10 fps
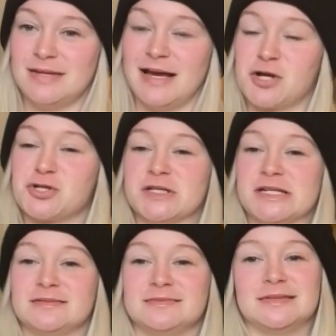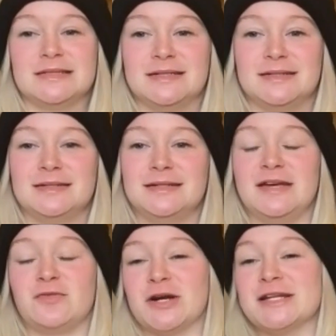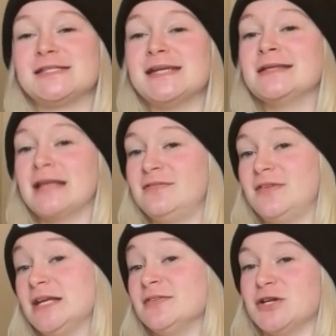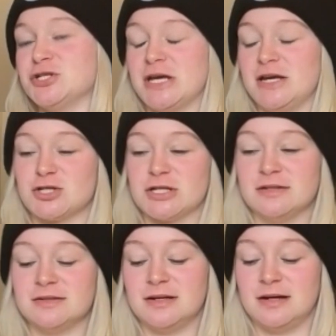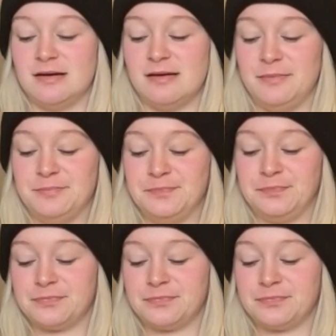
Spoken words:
actually, if we're going to stay in that vein of education, a